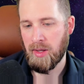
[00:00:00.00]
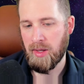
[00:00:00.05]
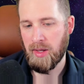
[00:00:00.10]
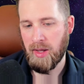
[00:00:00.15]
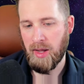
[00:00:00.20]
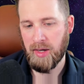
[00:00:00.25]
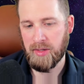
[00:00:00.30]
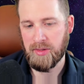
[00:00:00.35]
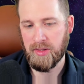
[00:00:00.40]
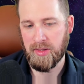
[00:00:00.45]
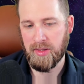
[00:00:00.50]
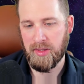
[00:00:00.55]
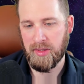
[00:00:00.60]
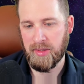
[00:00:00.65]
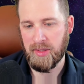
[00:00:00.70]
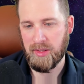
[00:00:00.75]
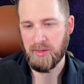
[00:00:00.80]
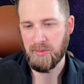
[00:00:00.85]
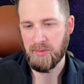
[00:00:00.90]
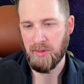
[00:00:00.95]
I actually
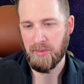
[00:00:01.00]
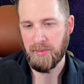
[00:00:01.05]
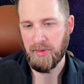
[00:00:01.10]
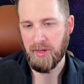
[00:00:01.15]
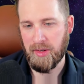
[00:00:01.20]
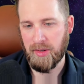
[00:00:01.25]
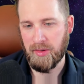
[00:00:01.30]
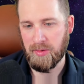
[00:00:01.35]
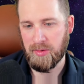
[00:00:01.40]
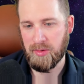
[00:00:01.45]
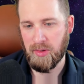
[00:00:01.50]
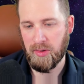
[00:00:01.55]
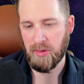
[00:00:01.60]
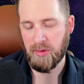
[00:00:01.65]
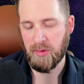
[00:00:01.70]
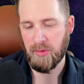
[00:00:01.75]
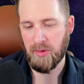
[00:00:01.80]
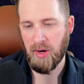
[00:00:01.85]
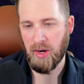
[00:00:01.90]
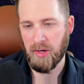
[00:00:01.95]
think that's what I'm going to do. So I'll
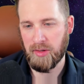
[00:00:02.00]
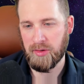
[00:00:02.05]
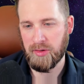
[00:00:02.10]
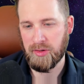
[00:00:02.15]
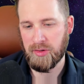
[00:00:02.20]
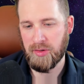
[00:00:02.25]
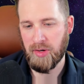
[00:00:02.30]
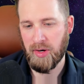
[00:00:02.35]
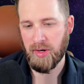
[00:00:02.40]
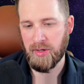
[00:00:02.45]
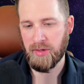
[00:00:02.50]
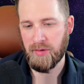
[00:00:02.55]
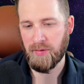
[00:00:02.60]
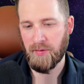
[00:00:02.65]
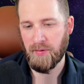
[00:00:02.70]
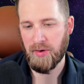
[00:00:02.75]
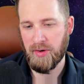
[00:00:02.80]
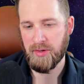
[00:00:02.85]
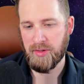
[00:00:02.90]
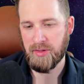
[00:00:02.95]
do Doctor Strange
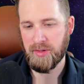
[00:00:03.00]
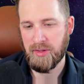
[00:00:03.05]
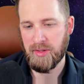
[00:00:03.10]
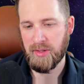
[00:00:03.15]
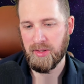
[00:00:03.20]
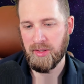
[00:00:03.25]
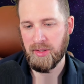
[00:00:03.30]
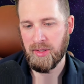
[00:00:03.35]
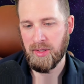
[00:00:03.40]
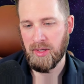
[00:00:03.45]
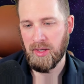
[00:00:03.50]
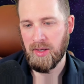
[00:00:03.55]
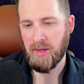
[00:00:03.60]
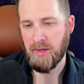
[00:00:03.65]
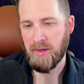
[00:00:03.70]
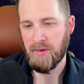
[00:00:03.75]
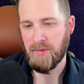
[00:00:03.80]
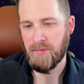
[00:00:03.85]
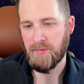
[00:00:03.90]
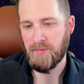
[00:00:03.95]
first.
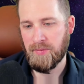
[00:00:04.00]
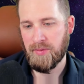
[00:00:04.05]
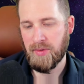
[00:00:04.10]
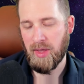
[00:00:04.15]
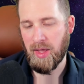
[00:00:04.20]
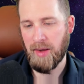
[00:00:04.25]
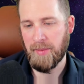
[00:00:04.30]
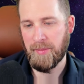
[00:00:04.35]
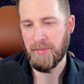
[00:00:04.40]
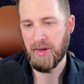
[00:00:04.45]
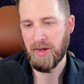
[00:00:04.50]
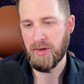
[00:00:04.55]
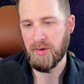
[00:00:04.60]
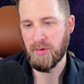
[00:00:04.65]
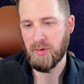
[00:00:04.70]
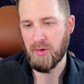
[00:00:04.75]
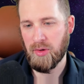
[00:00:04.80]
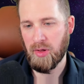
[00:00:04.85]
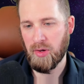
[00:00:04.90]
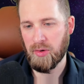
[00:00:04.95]
Then I'm going to
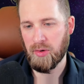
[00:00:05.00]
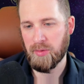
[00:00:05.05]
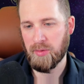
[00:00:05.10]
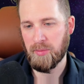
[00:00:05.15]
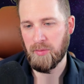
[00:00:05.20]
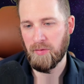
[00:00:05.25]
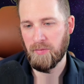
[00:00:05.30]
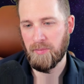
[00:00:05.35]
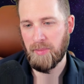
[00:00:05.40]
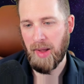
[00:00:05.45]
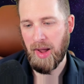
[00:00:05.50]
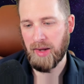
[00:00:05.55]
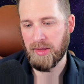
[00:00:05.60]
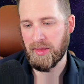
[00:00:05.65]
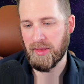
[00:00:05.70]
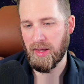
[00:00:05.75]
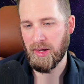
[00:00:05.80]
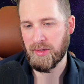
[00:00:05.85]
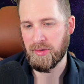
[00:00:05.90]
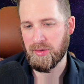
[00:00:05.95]
do Cloak to move back
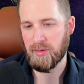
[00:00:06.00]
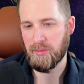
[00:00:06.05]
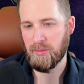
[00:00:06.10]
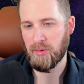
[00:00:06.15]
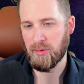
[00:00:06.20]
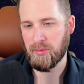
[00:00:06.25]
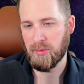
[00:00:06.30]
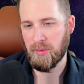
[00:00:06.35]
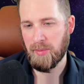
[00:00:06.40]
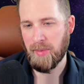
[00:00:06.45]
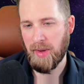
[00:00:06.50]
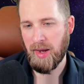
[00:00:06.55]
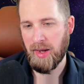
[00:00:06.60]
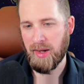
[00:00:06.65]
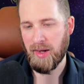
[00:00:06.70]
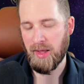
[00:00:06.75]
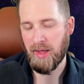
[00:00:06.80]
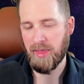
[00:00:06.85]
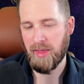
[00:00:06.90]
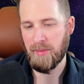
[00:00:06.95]
the extra multiple
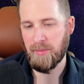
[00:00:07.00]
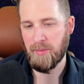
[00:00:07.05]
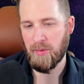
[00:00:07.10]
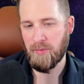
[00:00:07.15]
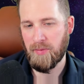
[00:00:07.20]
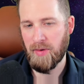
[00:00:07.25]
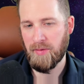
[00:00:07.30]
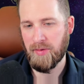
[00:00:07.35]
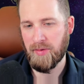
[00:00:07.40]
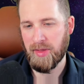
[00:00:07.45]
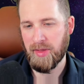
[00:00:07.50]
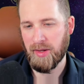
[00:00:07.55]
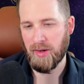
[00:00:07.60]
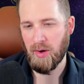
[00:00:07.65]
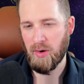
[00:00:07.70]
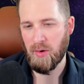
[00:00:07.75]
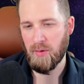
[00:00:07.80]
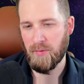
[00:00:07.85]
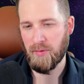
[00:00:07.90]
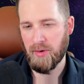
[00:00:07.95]
man, and then move everything
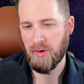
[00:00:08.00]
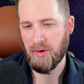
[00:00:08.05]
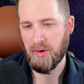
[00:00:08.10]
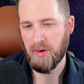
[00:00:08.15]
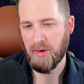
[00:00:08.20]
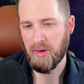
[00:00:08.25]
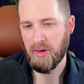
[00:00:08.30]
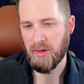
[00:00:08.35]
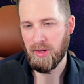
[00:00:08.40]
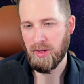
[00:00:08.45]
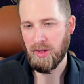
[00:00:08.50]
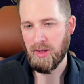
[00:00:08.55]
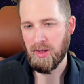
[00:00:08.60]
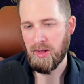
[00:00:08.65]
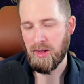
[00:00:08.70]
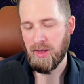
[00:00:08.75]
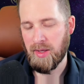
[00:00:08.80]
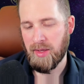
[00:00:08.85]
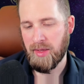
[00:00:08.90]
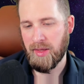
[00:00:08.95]
over.
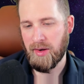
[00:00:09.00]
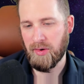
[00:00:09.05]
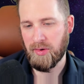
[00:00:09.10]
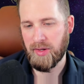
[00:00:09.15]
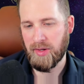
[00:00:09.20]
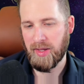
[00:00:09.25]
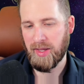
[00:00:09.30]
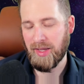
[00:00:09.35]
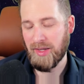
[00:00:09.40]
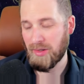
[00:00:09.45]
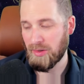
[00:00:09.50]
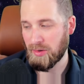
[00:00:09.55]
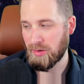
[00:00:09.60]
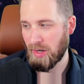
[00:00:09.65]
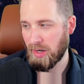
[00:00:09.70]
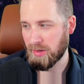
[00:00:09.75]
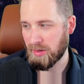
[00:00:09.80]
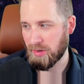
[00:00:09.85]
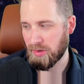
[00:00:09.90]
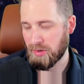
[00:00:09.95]
It'll kill
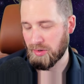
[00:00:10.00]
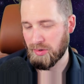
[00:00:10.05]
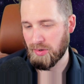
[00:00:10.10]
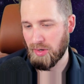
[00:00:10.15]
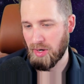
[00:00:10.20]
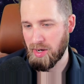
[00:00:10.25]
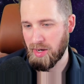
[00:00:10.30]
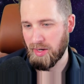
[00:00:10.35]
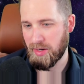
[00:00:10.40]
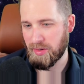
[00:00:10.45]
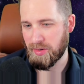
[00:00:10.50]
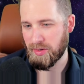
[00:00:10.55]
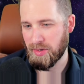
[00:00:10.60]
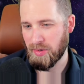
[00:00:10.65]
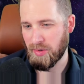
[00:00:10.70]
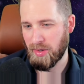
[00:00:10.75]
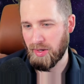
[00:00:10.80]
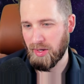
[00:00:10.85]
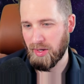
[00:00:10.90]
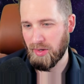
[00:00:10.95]
Doctor Strange.
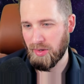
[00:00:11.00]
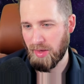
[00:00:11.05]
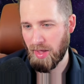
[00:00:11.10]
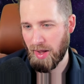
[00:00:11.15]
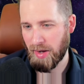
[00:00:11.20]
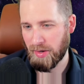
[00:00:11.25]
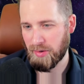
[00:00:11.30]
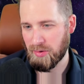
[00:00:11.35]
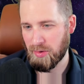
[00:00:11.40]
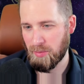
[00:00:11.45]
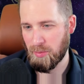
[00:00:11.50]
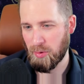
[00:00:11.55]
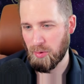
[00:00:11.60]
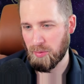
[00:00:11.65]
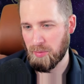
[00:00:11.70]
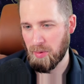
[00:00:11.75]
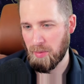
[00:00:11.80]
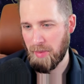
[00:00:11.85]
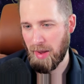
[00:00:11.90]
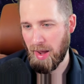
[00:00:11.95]
It'll kill the extra
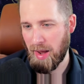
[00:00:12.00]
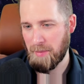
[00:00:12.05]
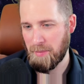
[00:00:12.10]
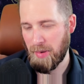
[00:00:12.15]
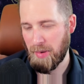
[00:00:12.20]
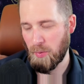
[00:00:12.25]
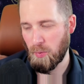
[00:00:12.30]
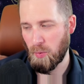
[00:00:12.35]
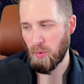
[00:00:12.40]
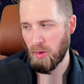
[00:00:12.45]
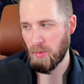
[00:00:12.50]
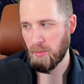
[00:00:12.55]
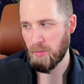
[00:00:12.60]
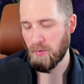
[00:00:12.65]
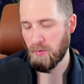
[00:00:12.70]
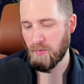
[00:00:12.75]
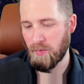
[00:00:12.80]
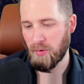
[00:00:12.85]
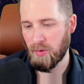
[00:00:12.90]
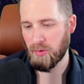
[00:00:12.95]
multiple man, but it will
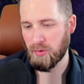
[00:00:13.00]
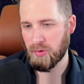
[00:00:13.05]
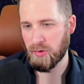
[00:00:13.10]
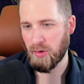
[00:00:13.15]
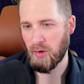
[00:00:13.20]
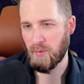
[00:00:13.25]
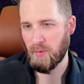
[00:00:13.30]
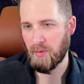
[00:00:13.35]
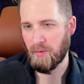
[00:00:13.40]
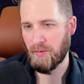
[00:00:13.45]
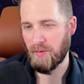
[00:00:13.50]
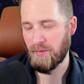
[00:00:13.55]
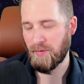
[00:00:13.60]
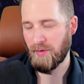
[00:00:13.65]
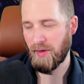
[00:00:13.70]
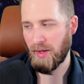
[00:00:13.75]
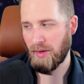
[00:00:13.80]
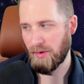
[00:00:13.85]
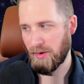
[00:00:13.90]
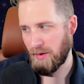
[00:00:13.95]
move Vulture over for
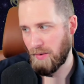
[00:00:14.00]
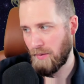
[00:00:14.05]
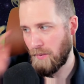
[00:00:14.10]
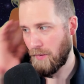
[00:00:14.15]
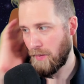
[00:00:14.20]
value.